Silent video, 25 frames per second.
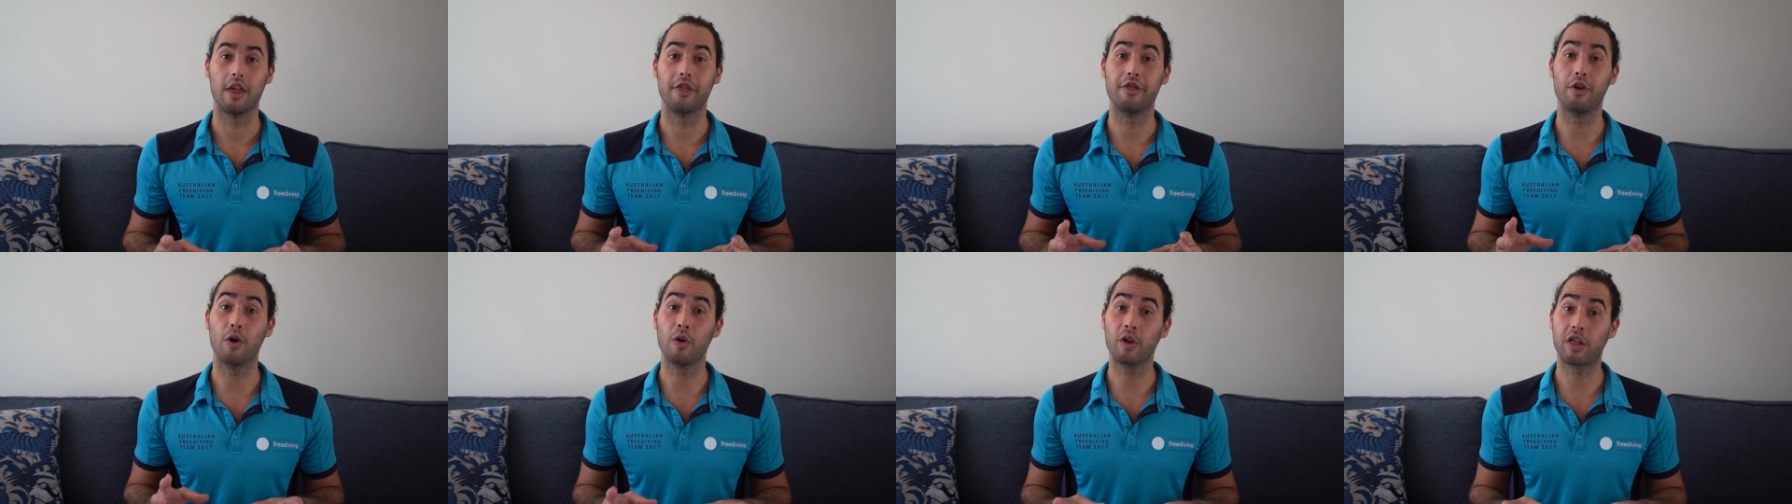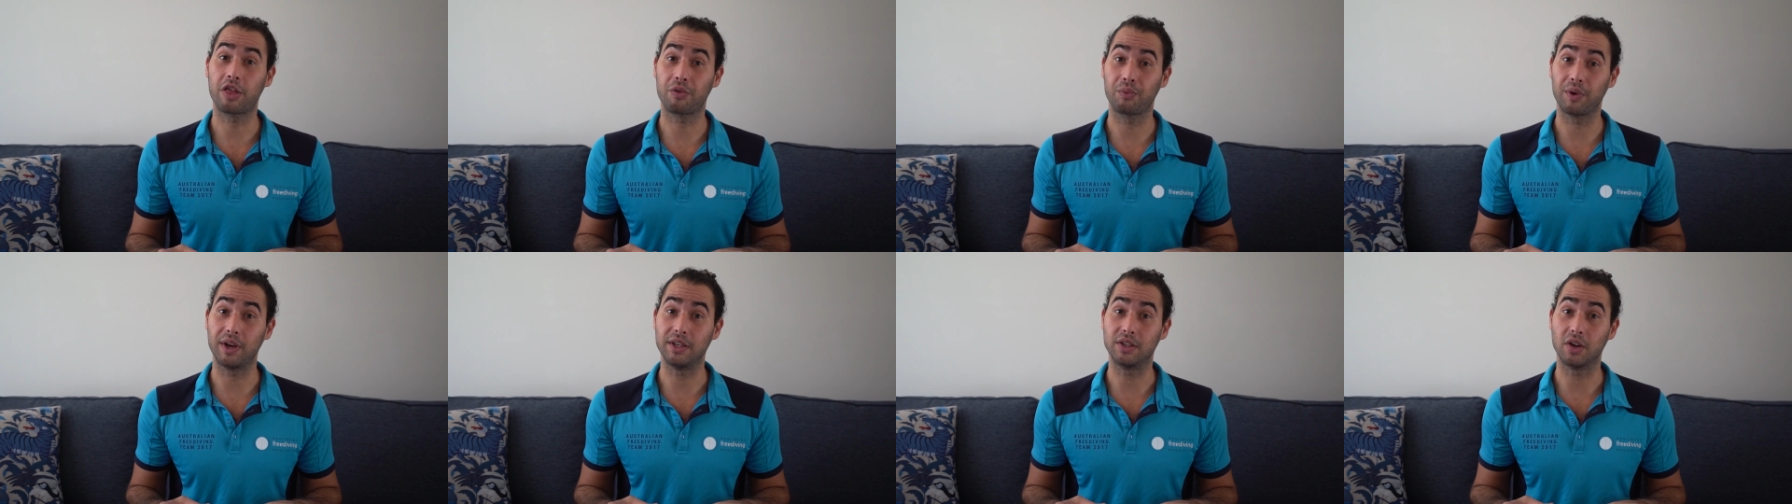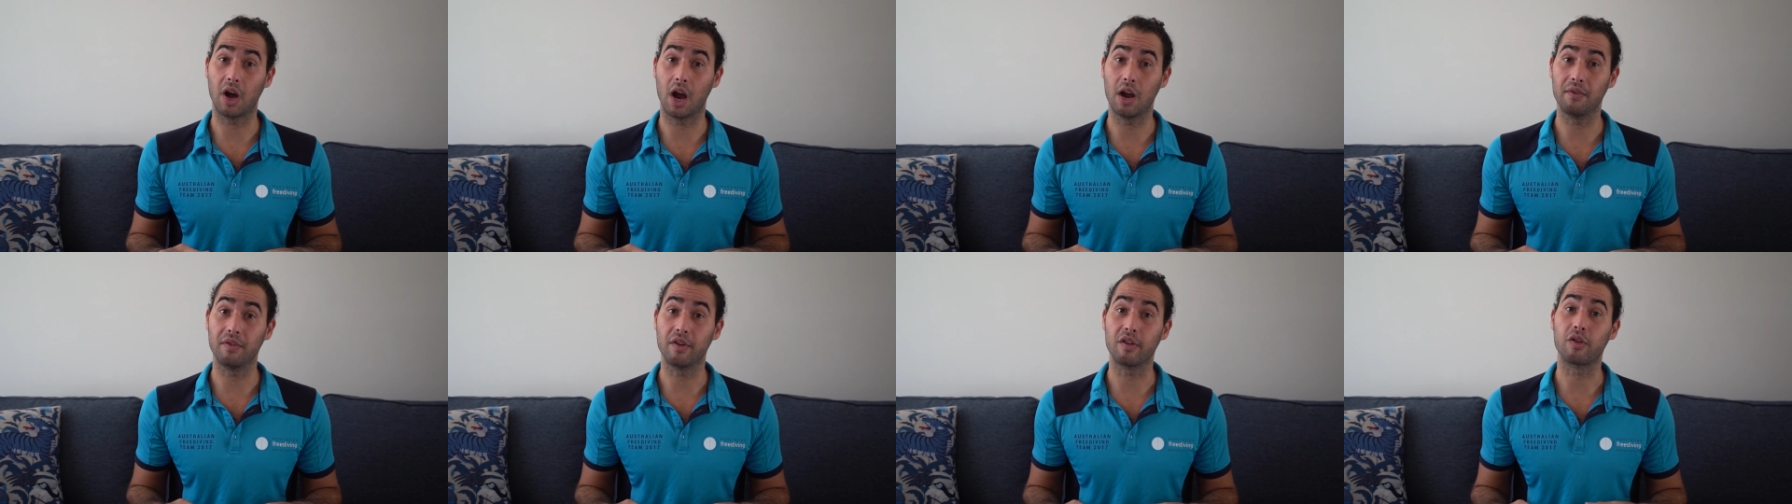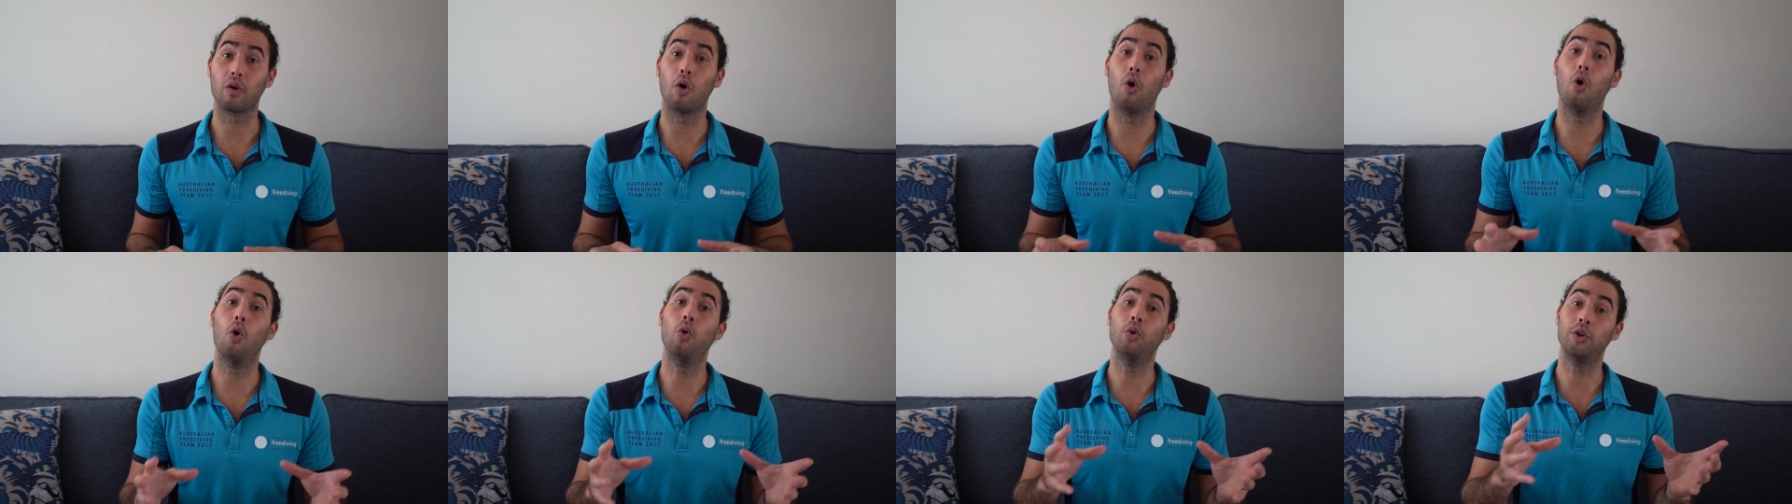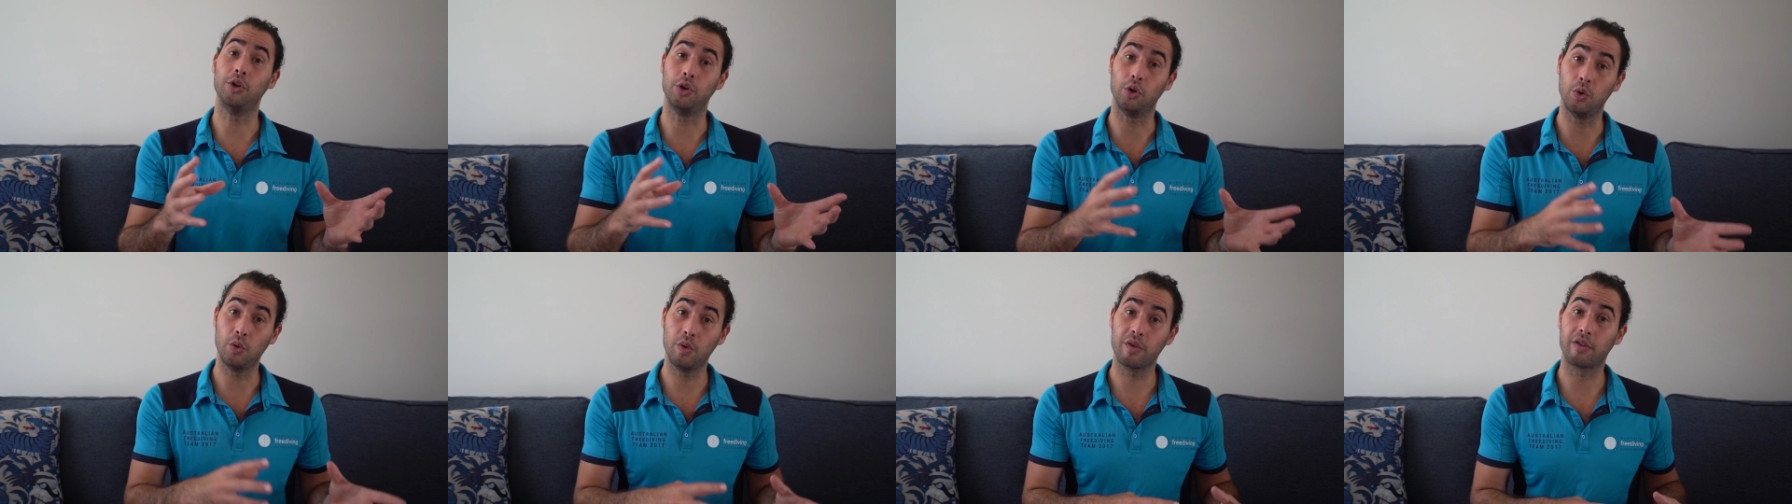Those 3 divers all
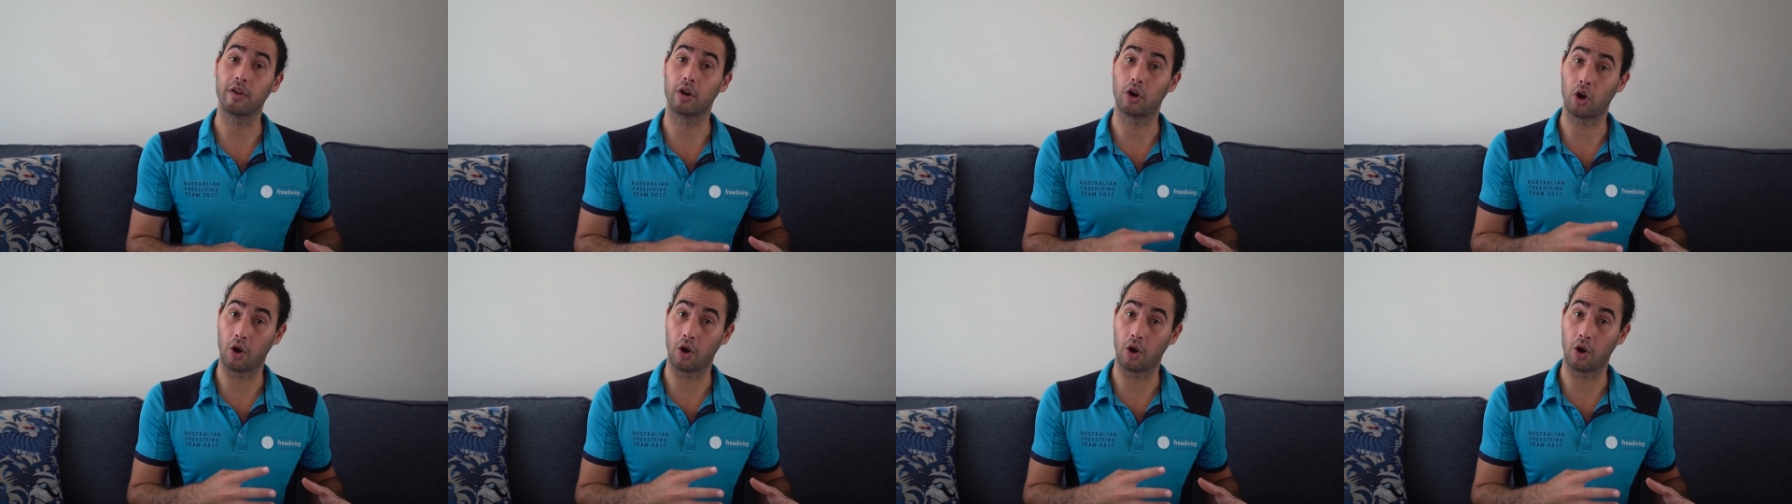use a